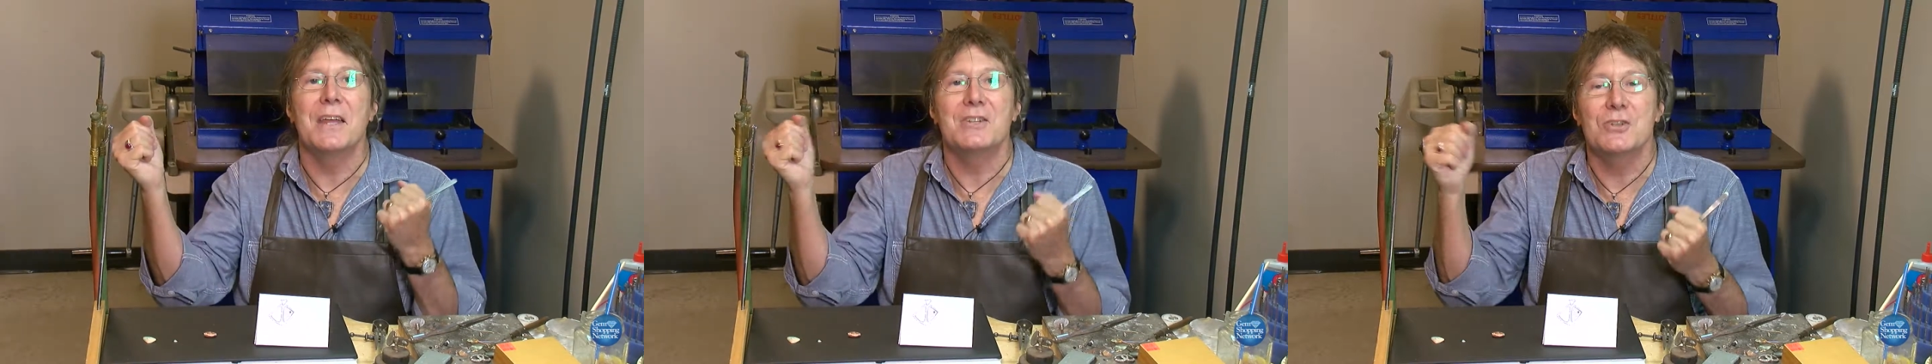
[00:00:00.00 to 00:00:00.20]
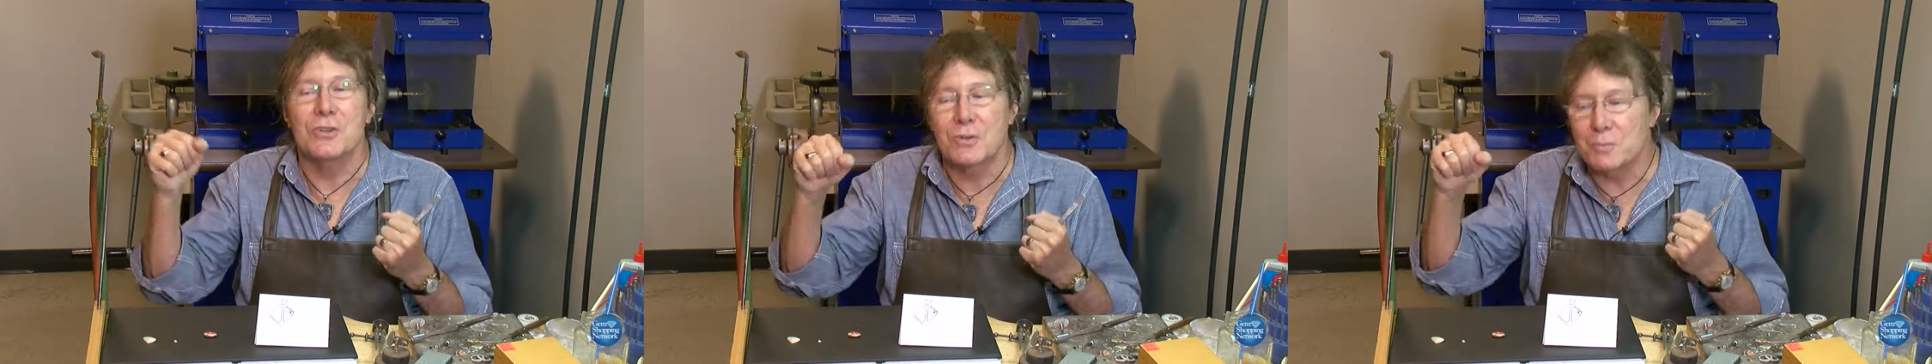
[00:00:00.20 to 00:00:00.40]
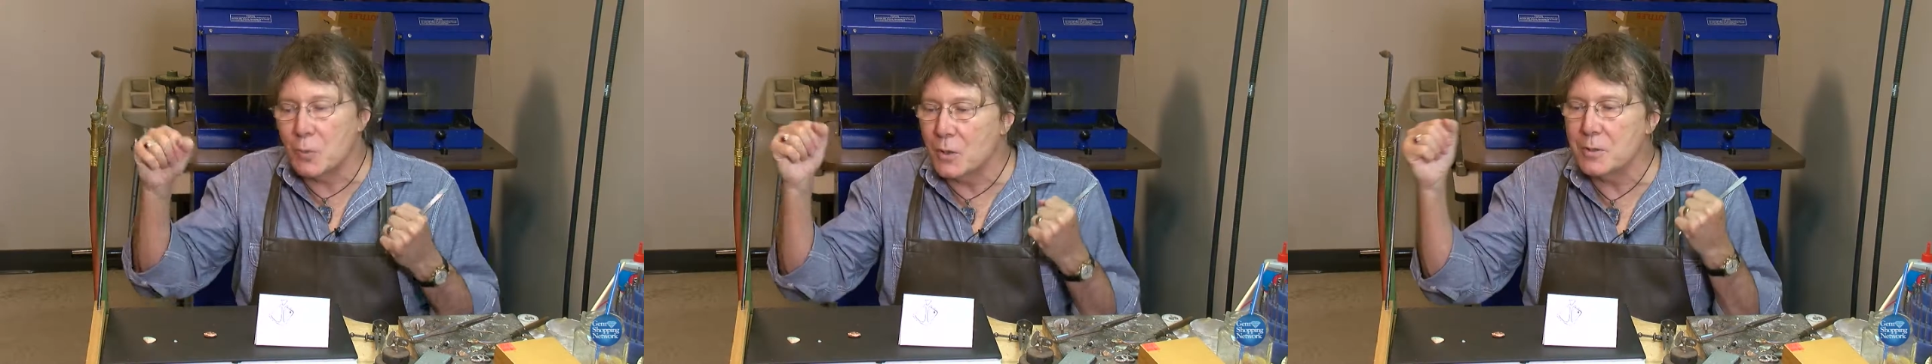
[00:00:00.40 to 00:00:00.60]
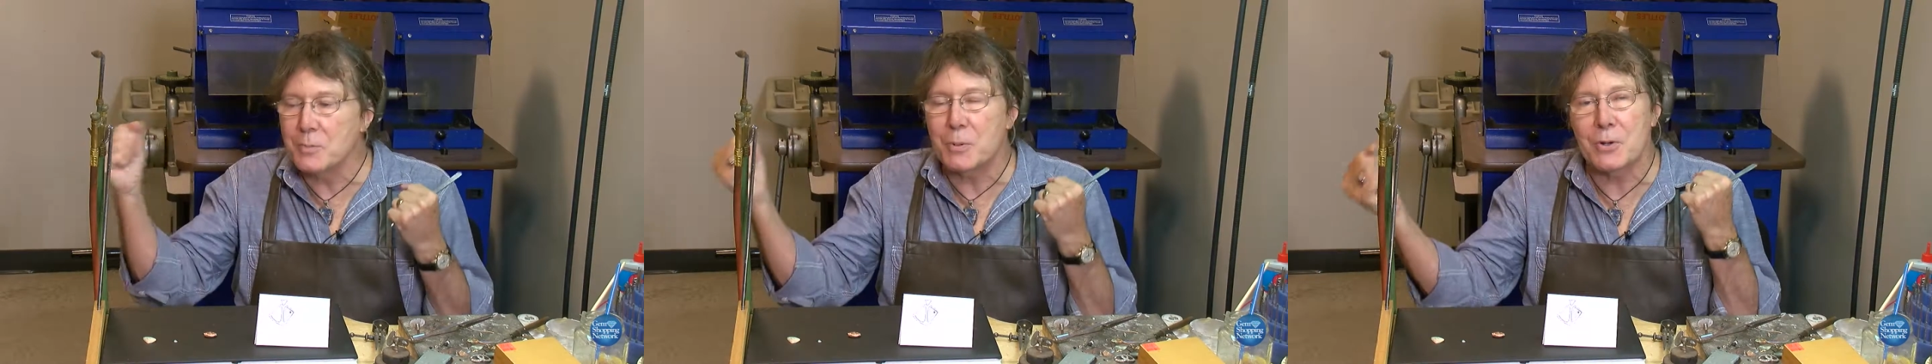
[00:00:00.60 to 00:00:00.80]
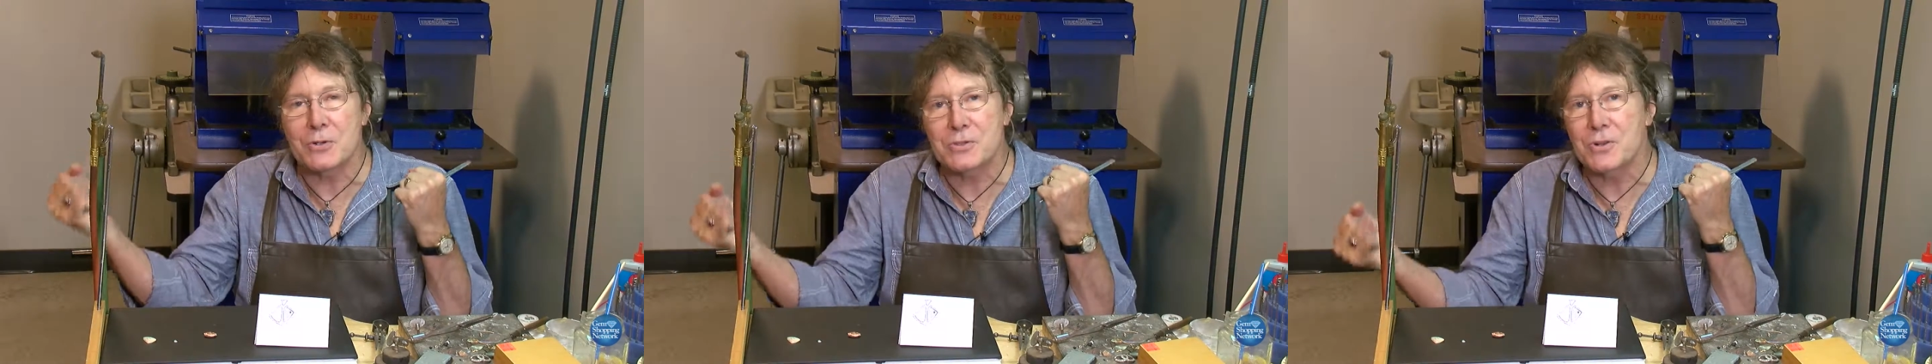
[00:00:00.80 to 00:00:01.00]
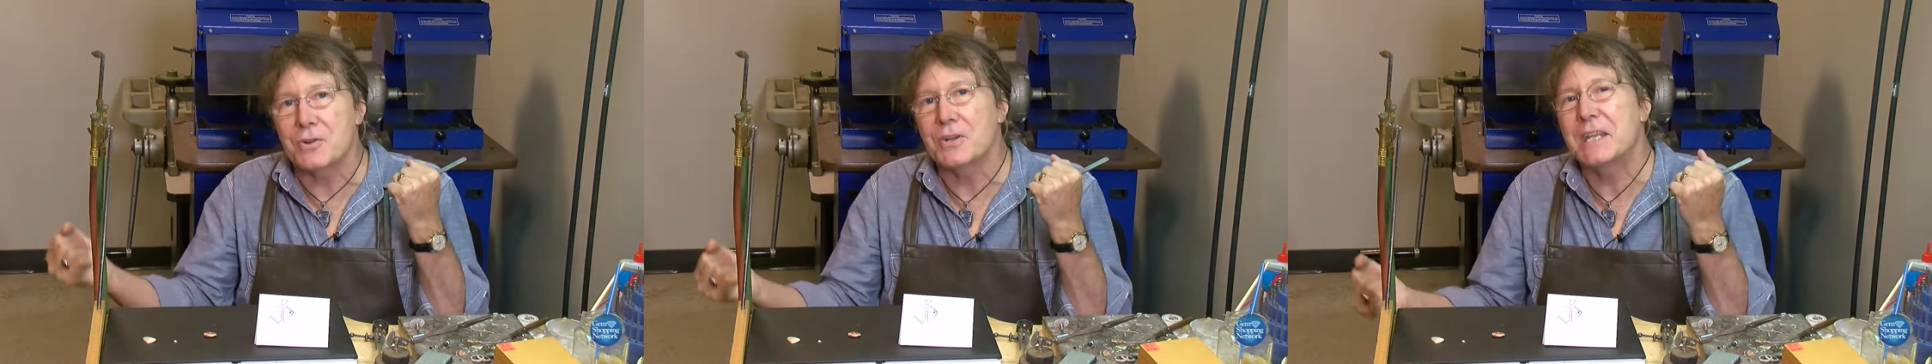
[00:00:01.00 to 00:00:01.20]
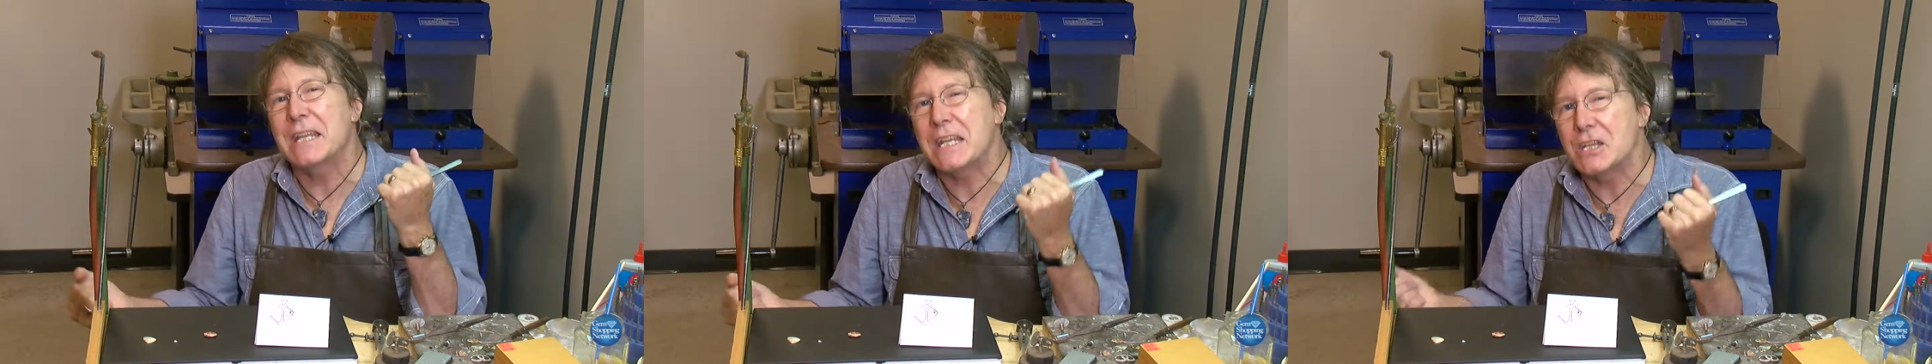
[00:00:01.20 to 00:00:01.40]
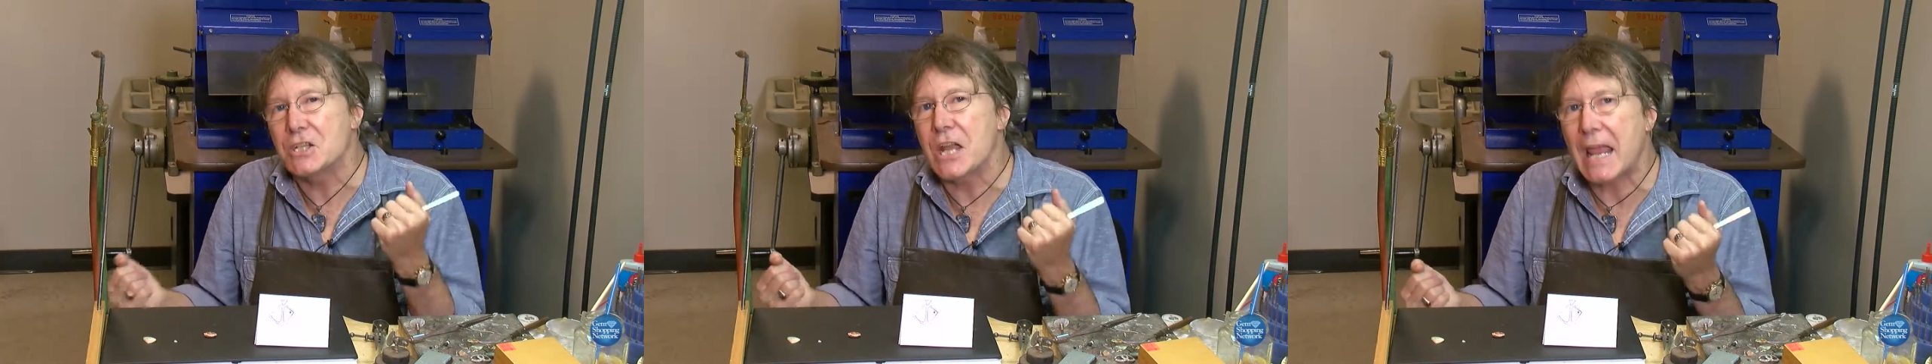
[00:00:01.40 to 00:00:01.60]
that took one person on
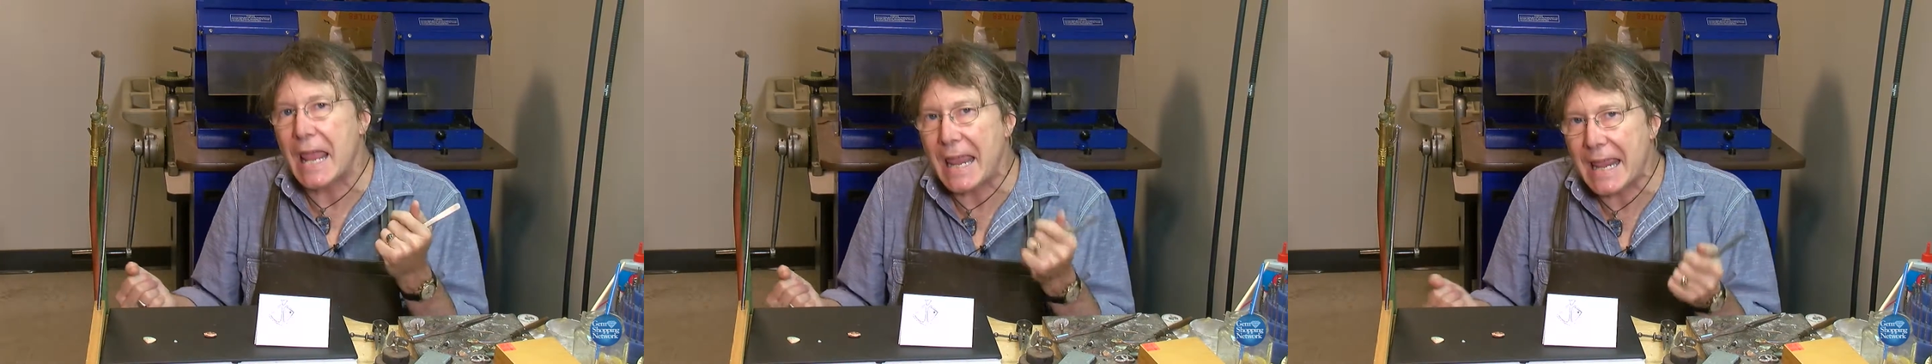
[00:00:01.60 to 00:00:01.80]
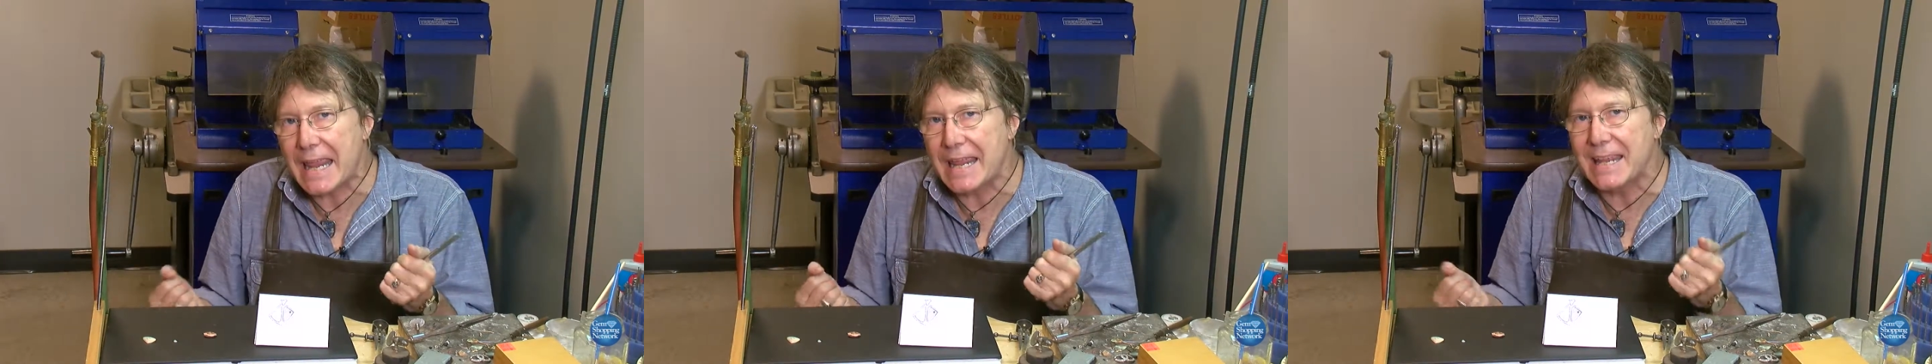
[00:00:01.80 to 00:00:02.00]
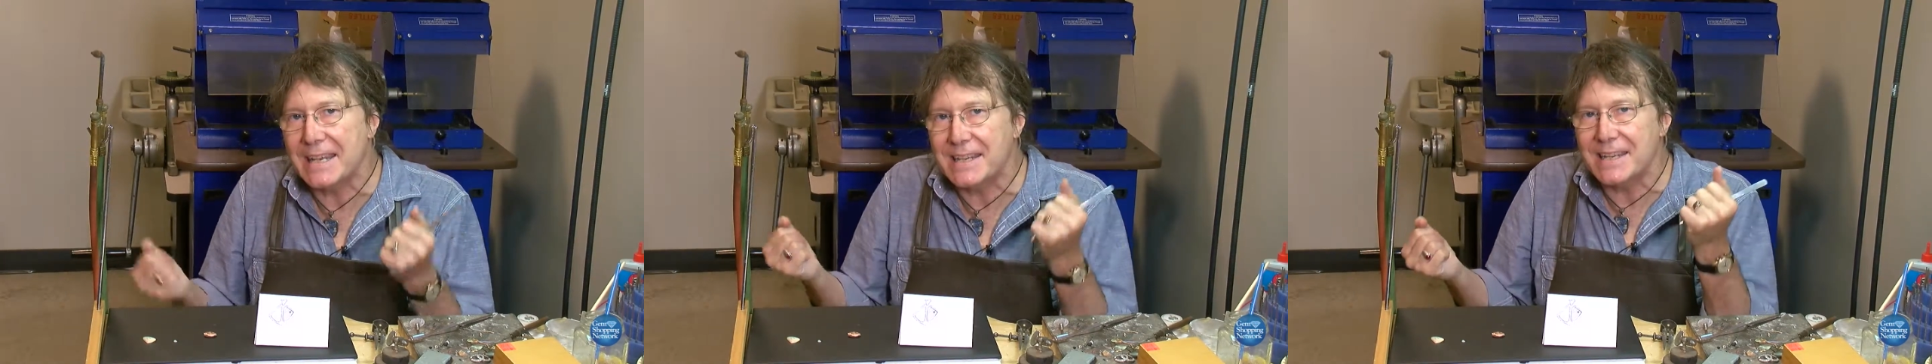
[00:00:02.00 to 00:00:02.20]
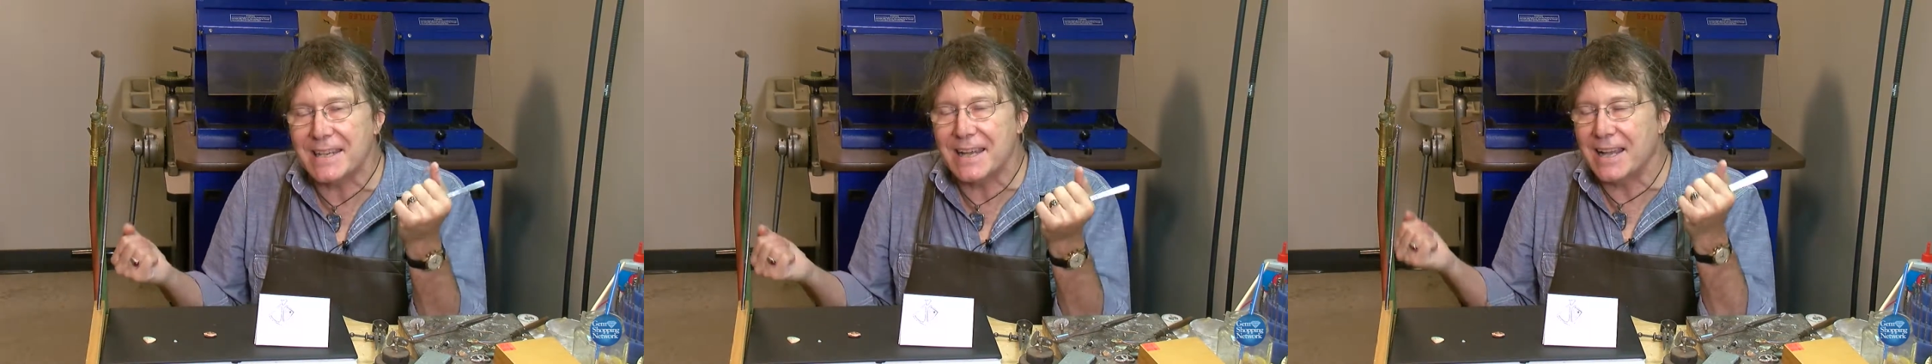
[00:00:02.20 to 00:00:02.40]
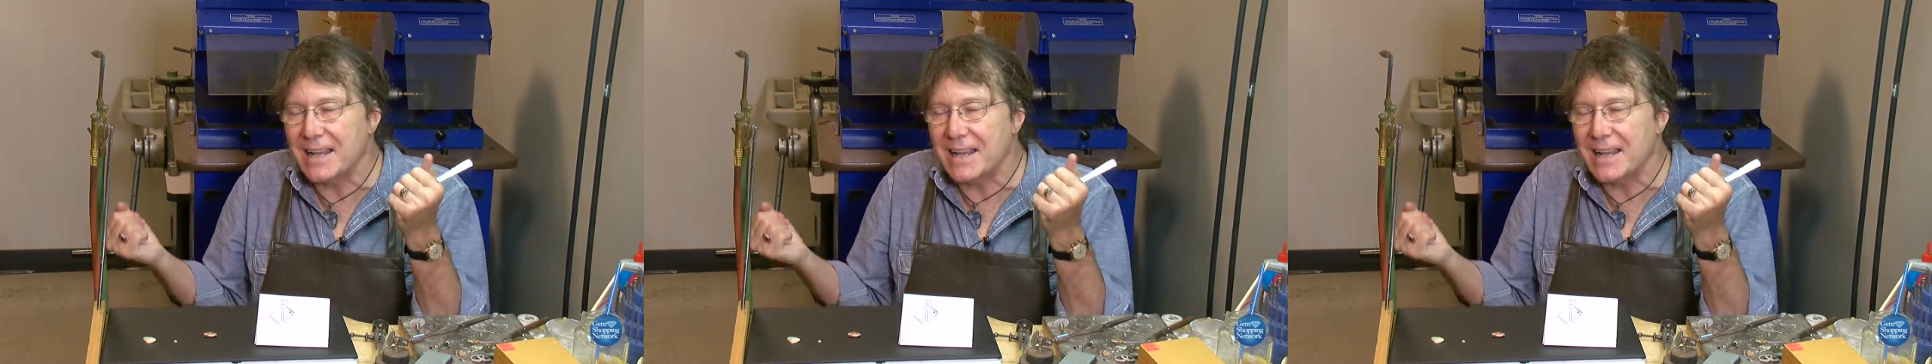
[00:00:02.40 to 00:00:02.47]
each hand,